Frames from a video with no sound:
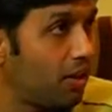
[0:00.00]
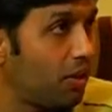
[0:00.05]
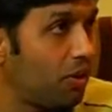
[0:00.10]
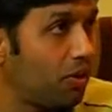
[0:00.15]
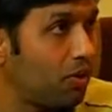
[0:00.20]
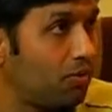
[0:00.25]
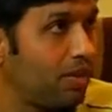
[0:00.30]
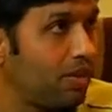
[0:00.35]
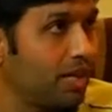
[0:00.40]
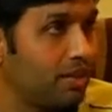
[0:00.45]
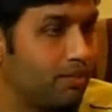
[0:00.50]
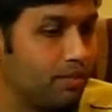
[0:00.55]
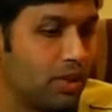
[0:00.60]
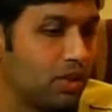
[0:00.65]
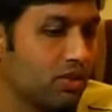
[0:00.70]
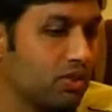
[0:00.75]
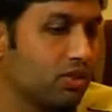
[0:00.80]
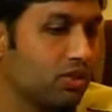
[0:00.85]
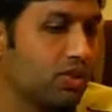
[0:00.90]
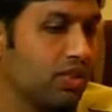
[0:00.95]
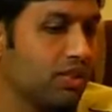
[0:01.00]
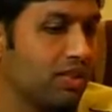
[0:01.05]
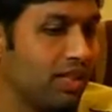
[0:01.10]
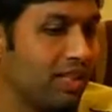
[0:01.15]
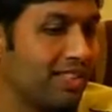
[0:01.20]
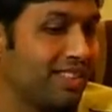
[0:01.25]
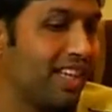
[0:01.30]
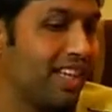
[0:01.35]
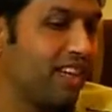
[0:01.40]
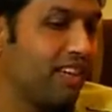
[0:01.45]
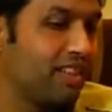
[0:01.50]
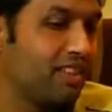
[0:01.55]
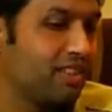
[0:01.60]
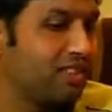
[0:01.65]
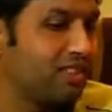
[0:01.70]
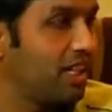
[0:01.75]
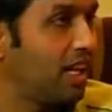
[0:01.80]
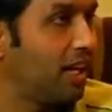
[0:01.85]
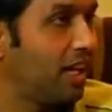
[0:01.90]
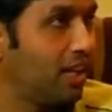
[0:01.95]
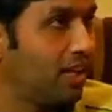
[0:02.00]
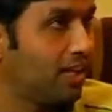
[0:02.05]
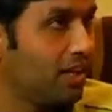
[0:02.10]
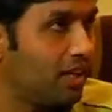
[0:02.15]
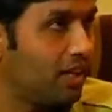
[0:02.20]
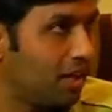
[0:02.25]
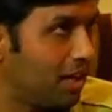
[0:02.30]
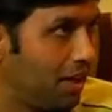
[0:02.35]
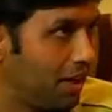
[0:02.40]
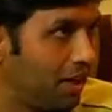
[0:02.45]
automate because those are things I understand. I can click,